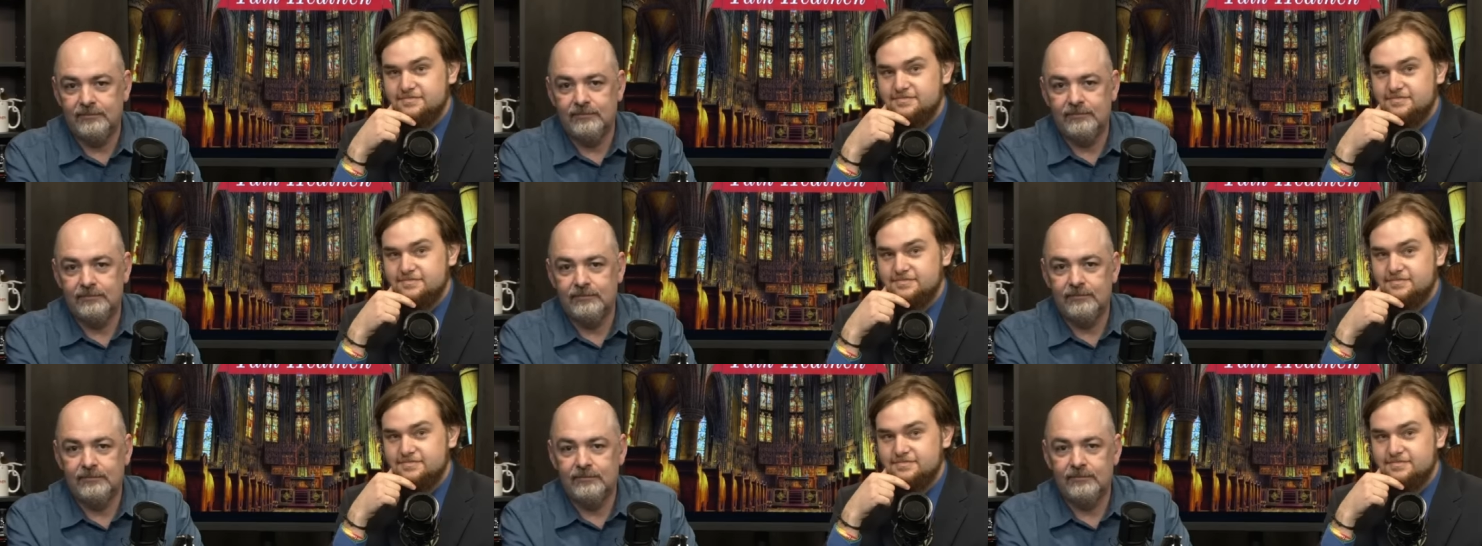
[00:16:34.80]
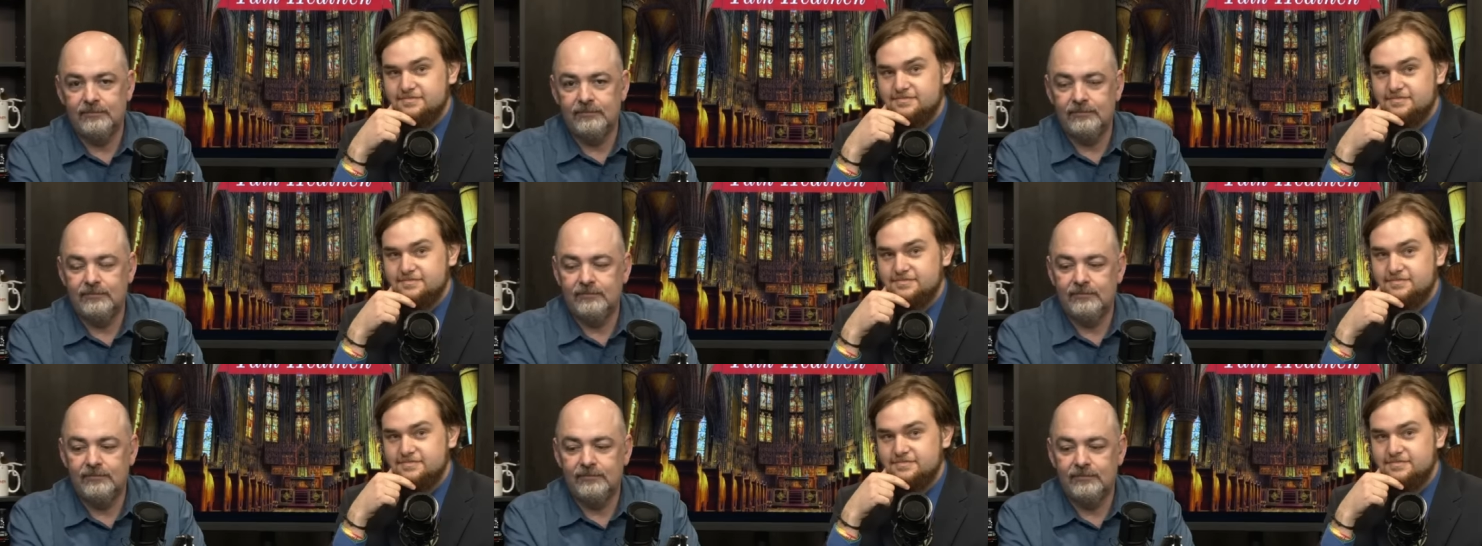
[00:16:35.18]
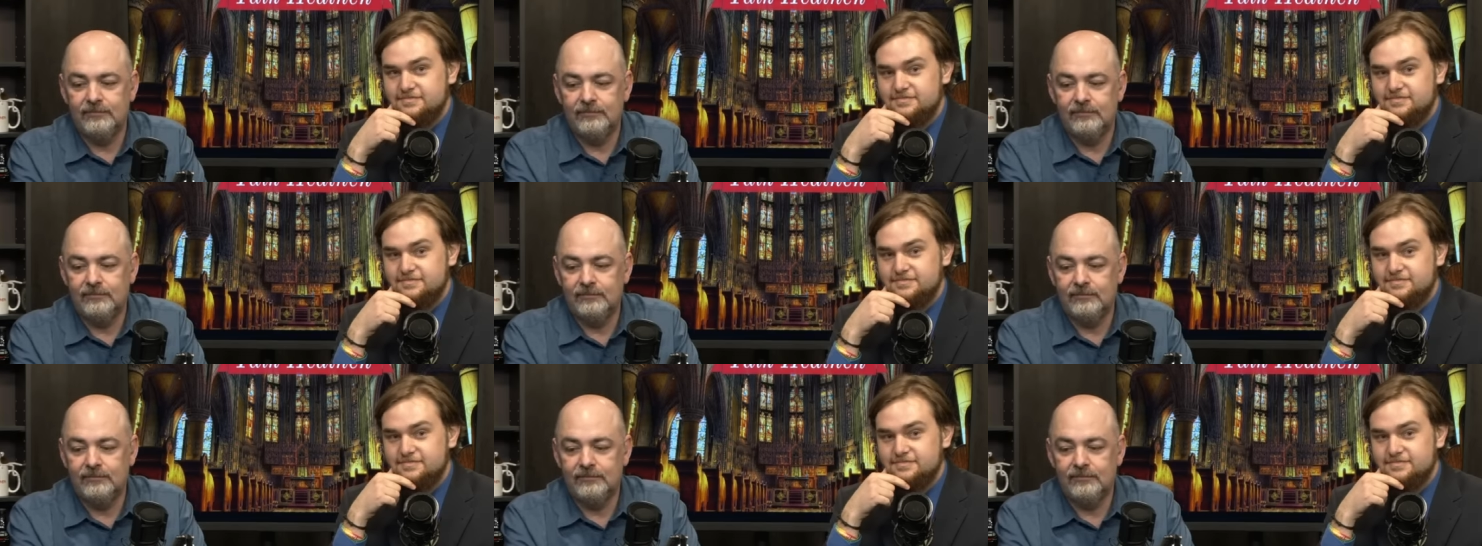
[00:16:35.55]

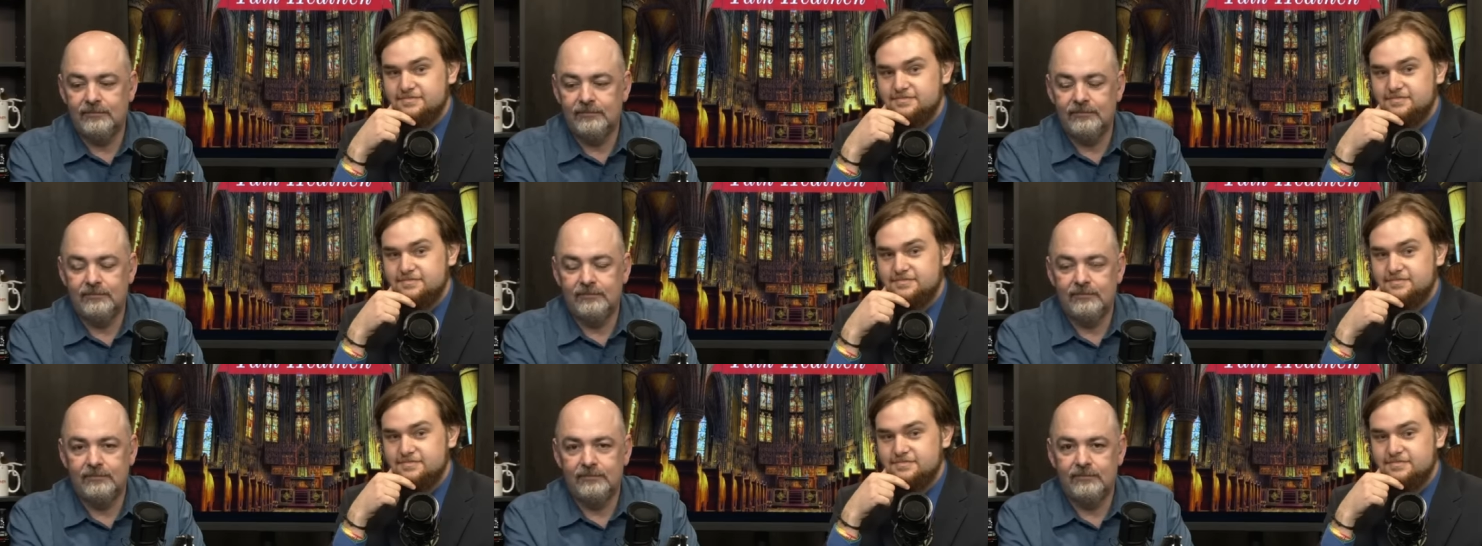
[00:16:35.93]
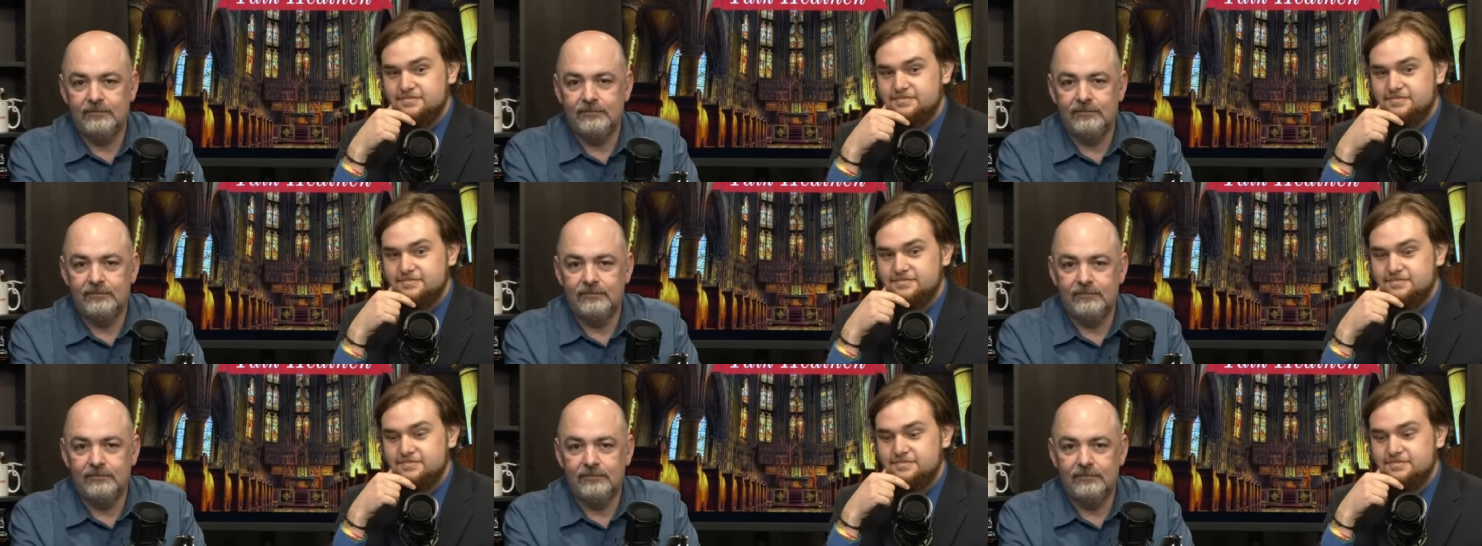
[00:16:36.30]
[no speech]